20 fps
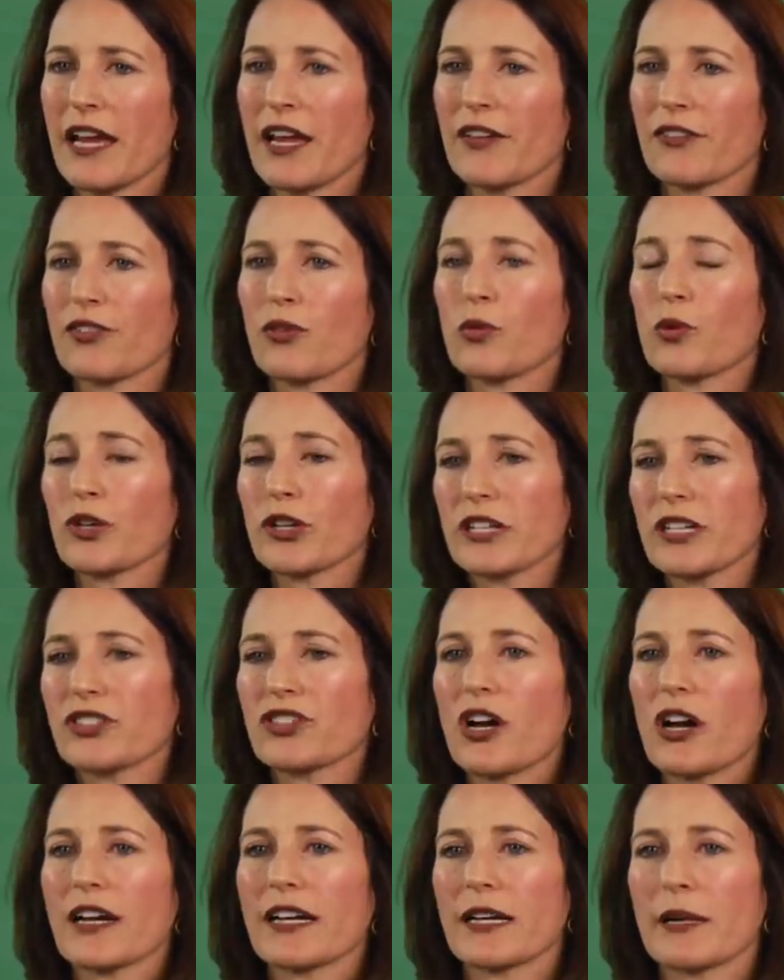So we're gonna
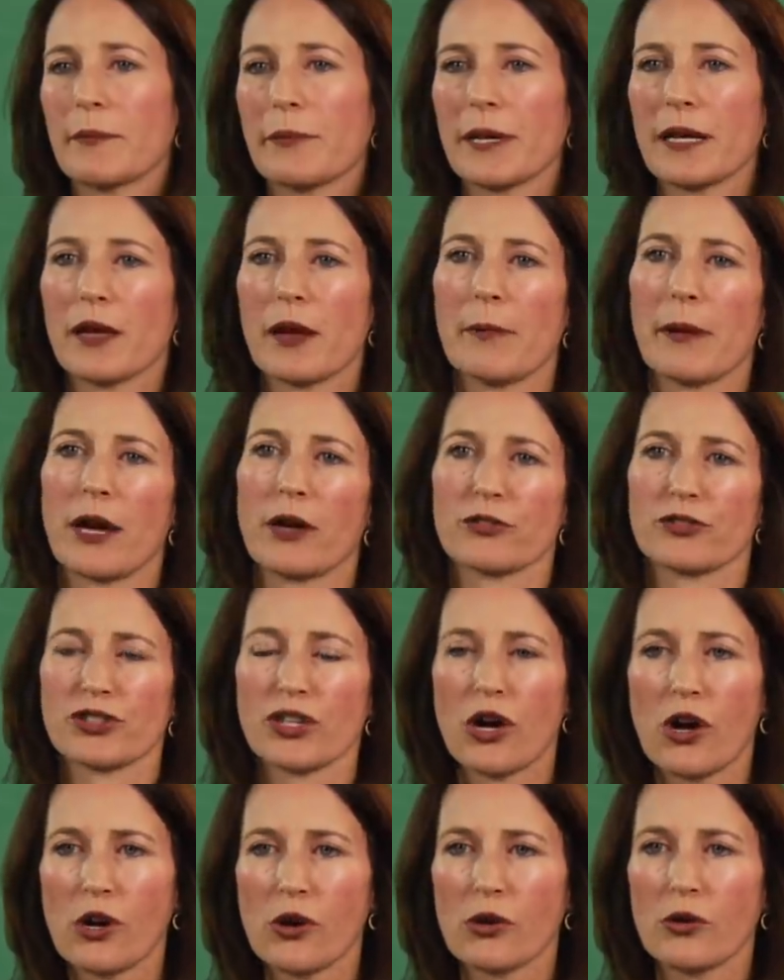talk in a bit about
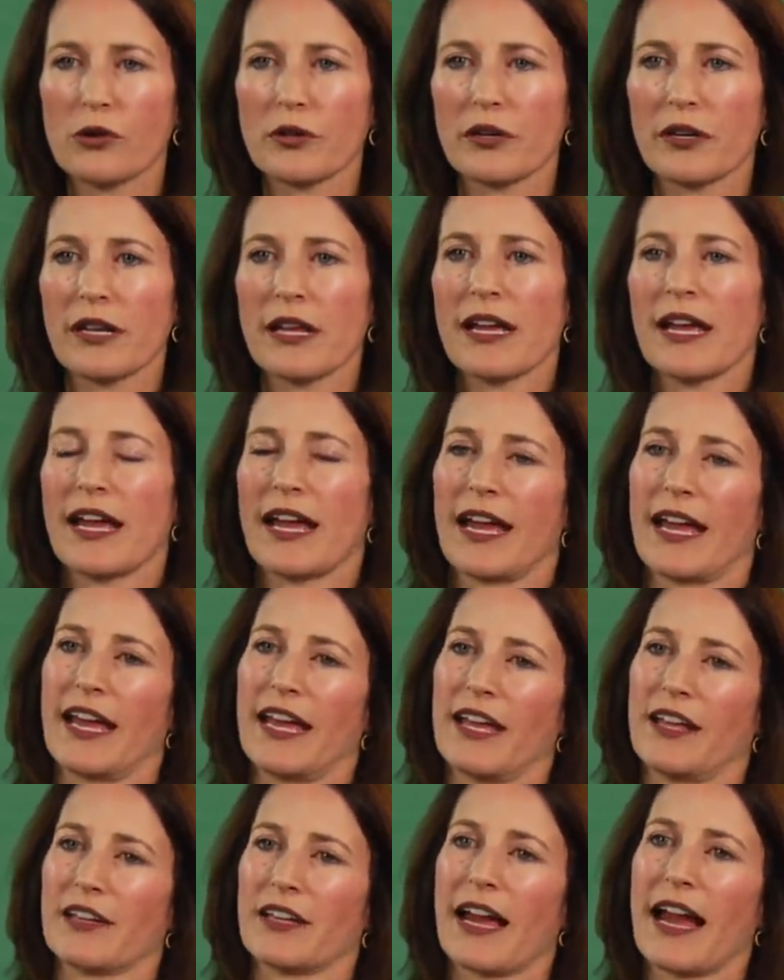tone
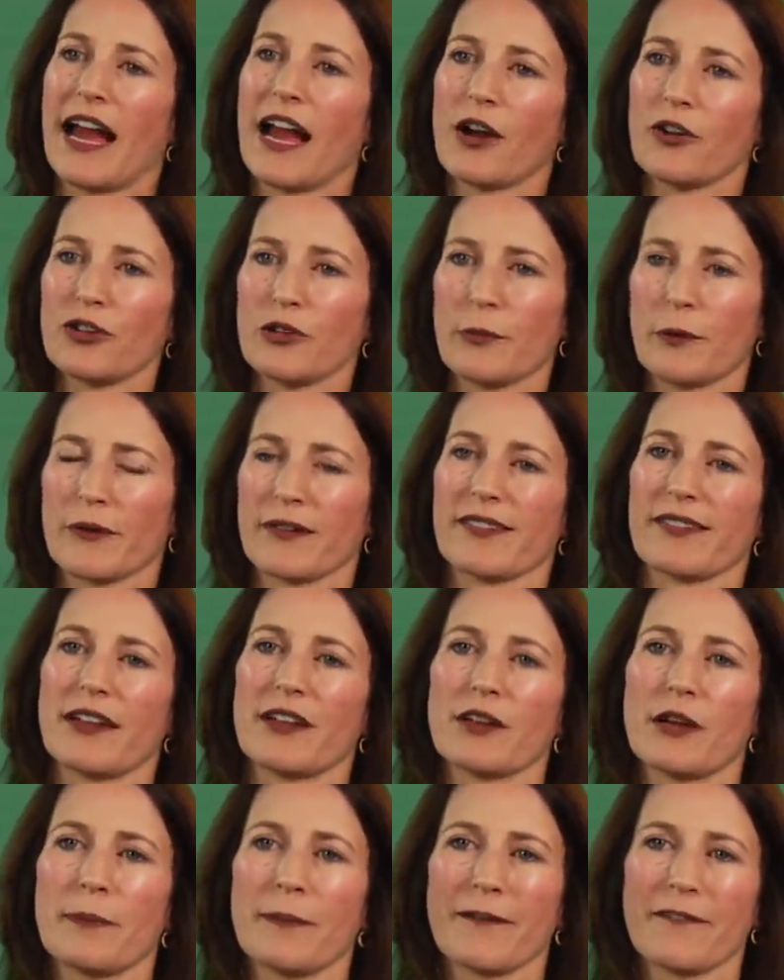and how you present
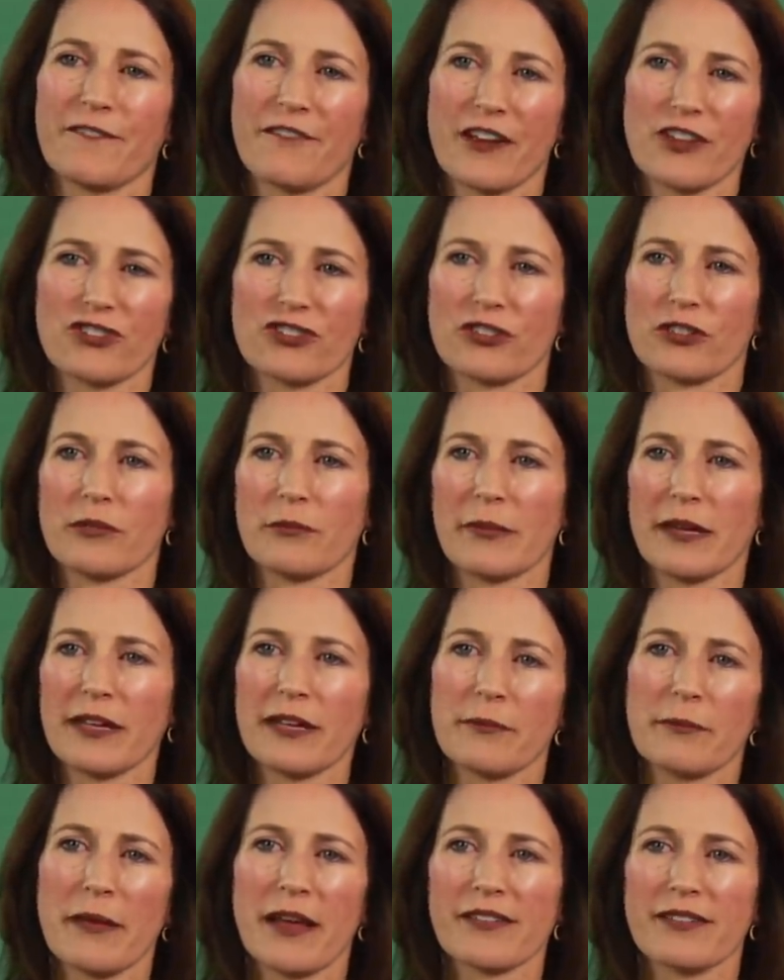a professional me
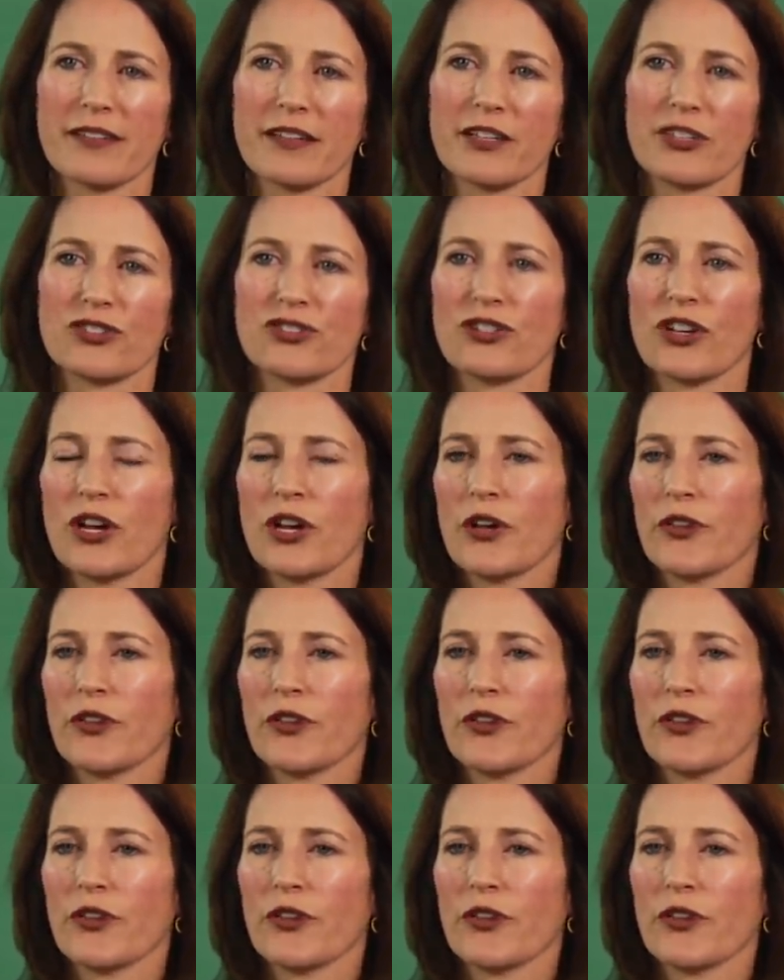message.